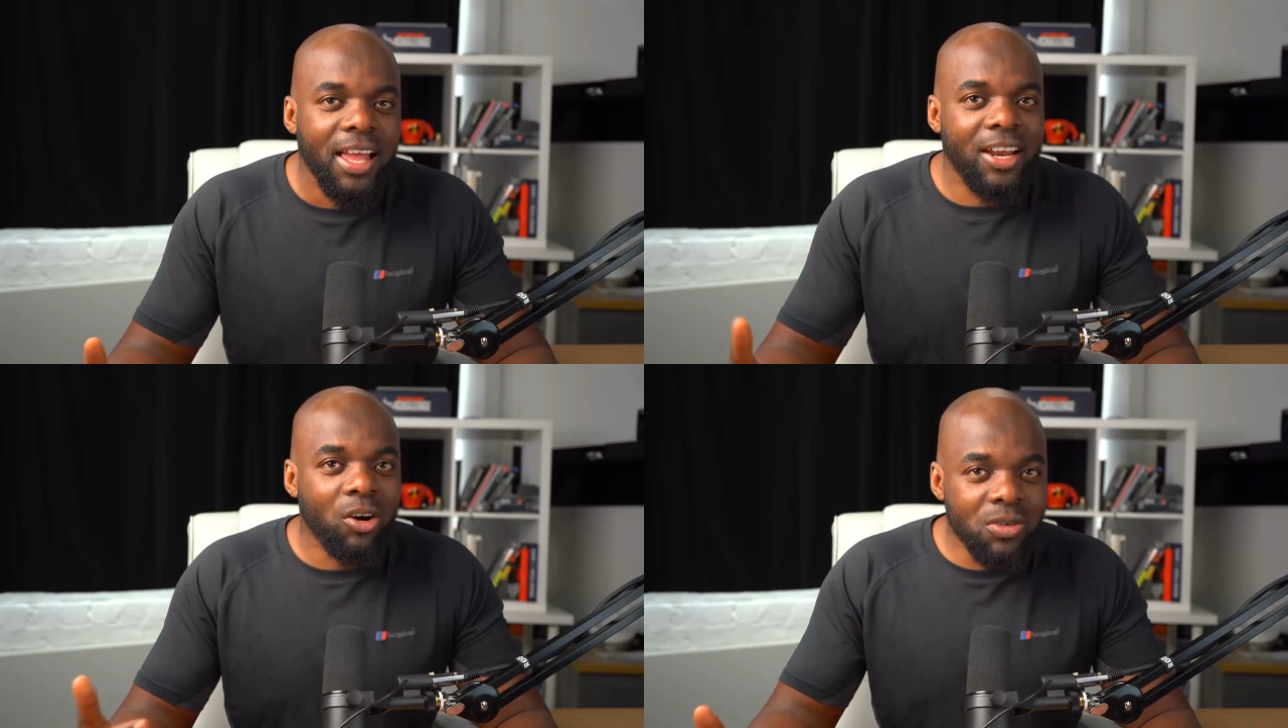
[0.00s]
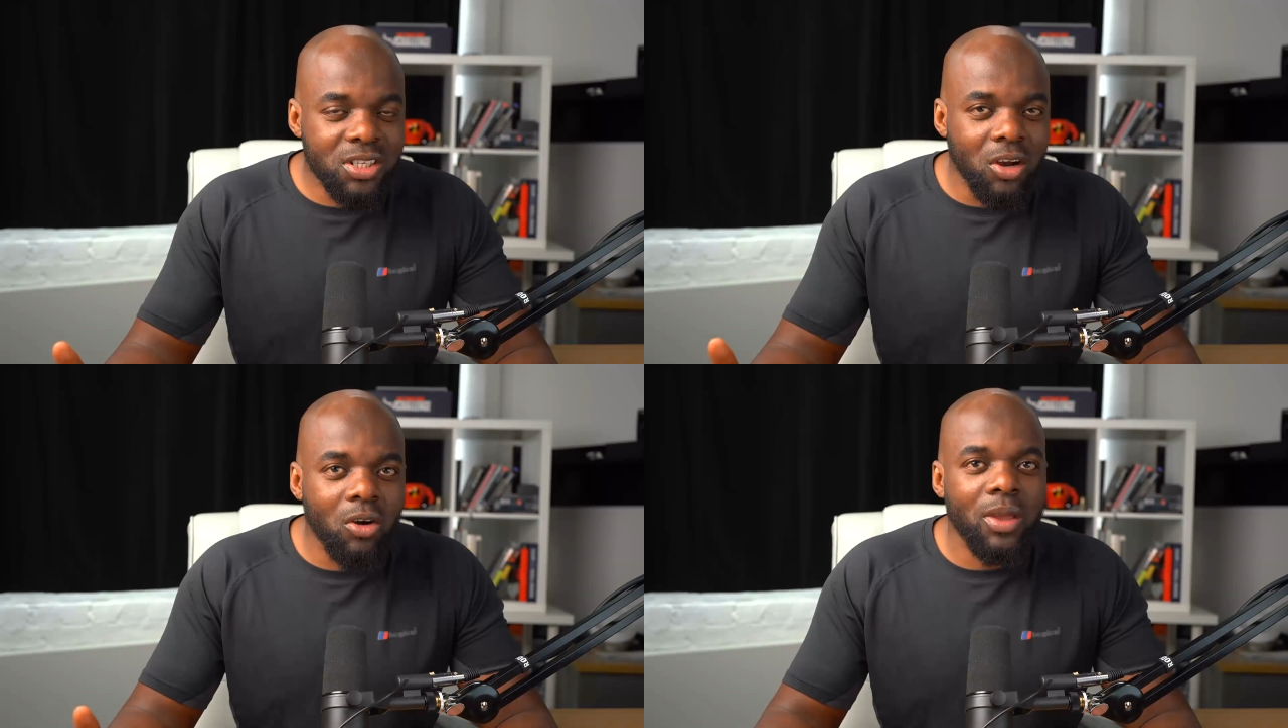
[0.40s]
And
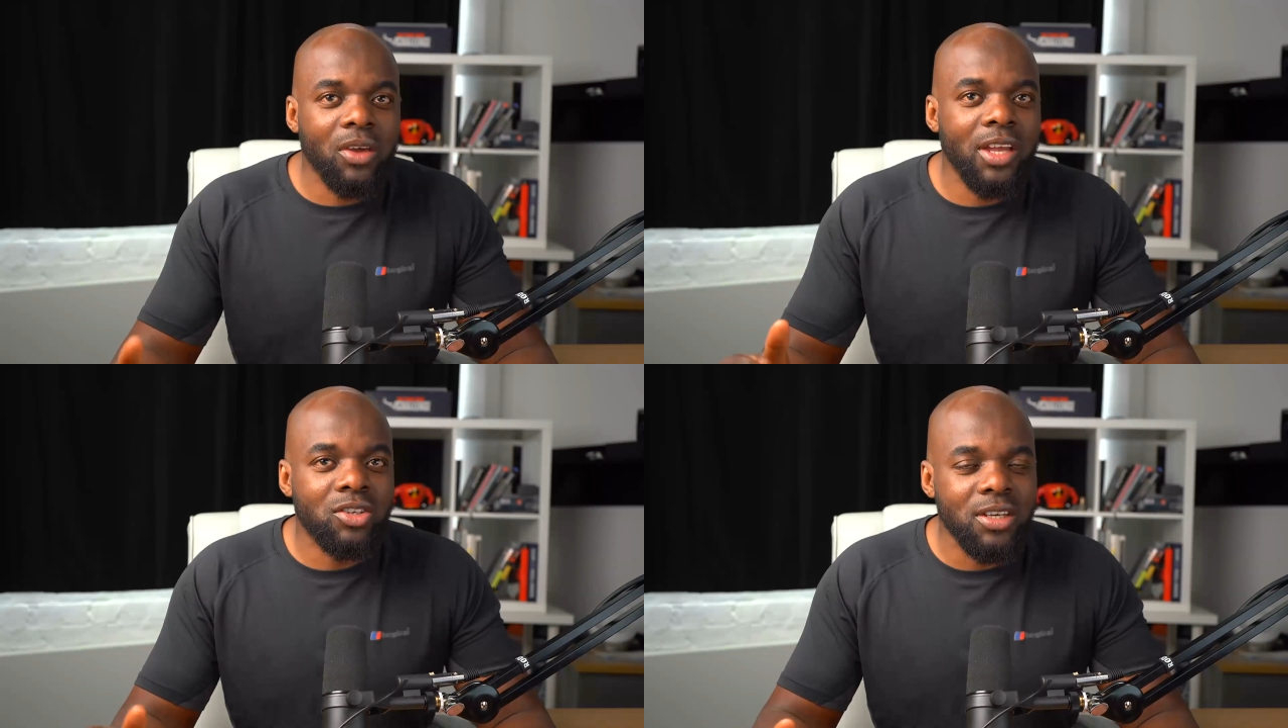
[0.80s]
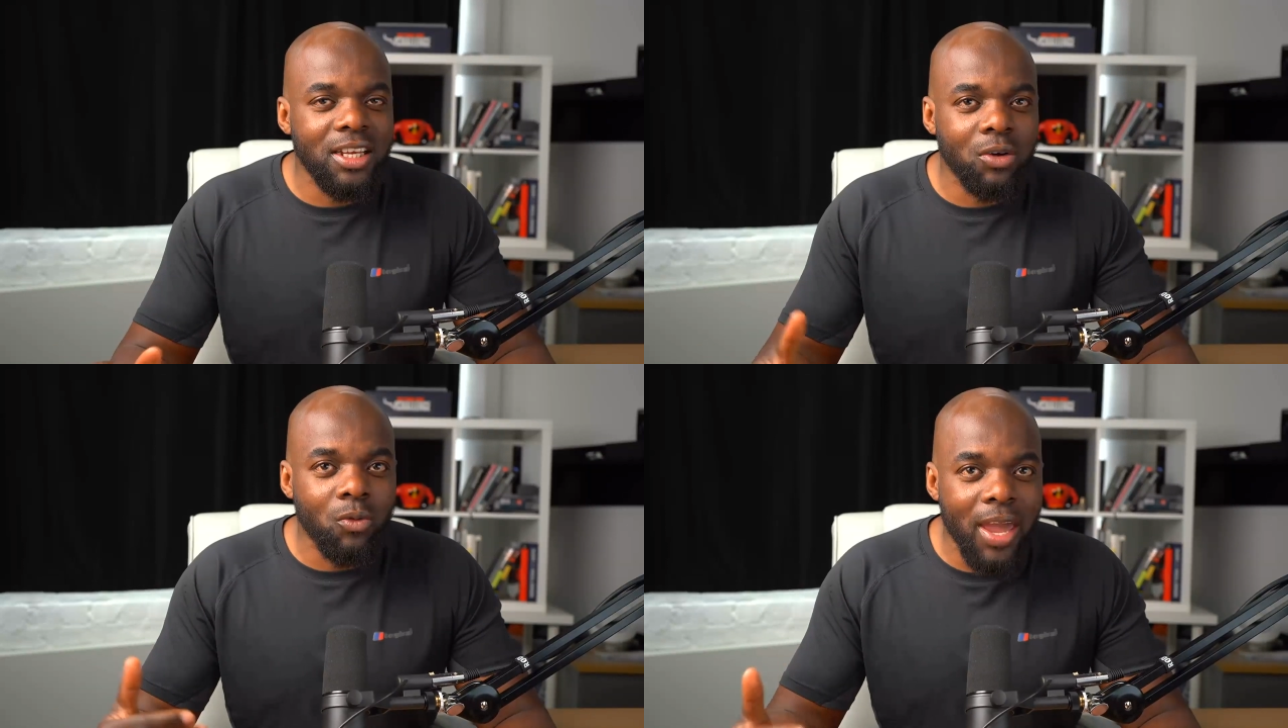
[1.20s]
also, we're going to
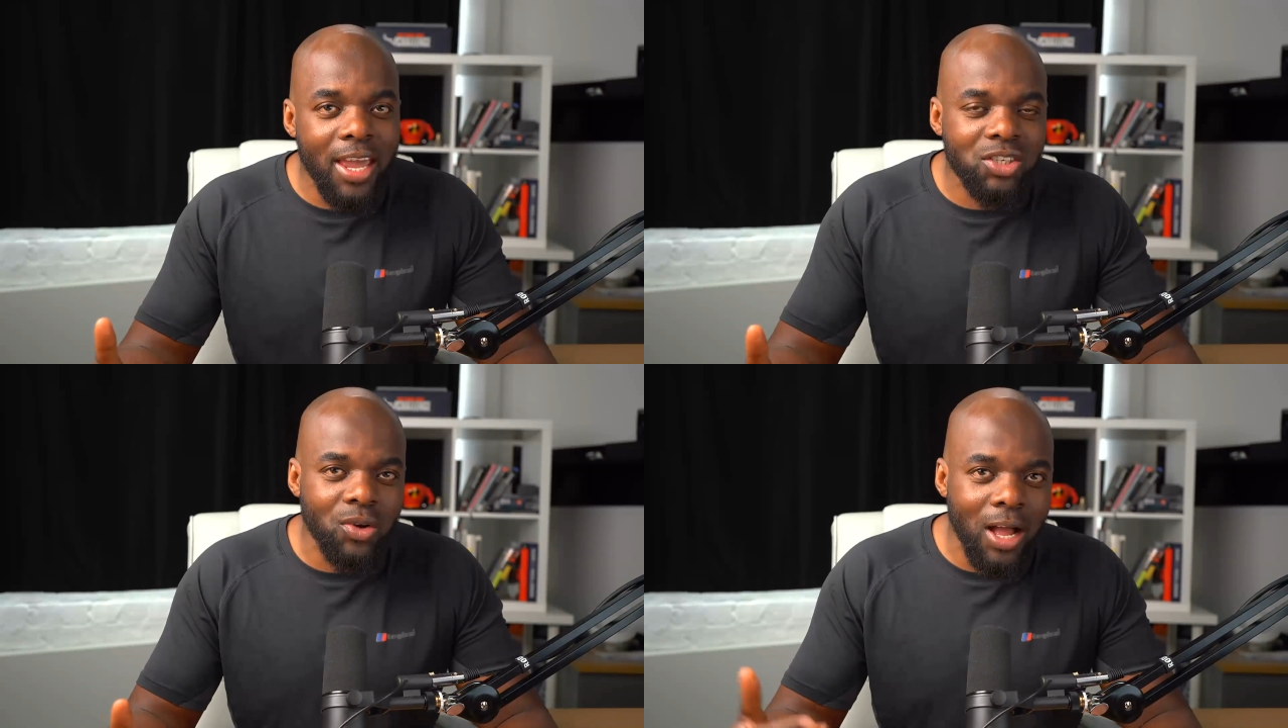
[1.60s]
need a way to